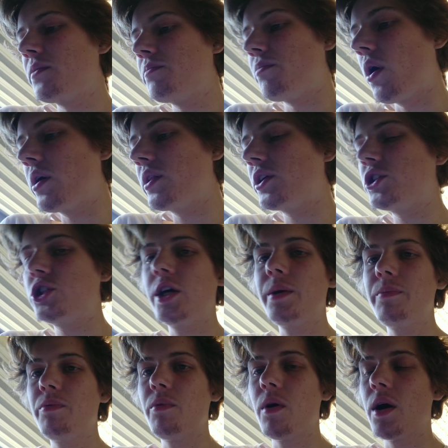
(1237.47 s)
buy the
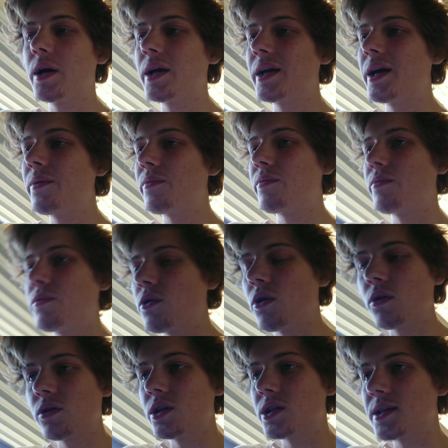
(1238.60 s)
cheap one and
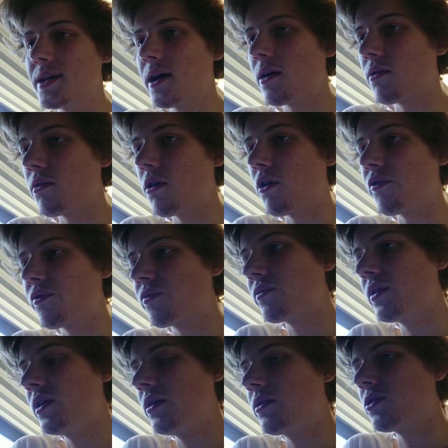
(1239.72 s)
knock this car off
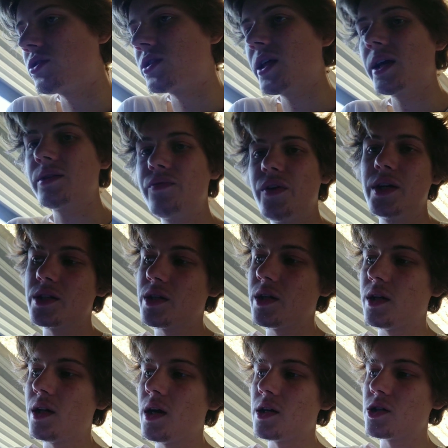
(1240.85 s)
because that thing isn't going to
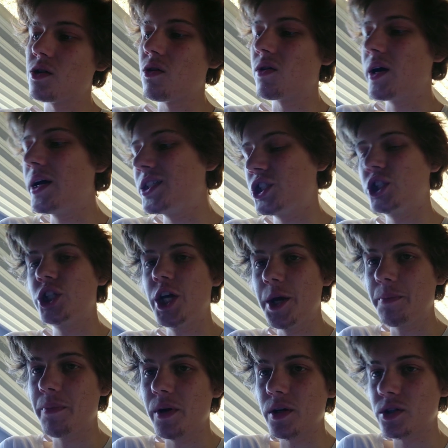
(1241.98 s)
last long and it's cheaper.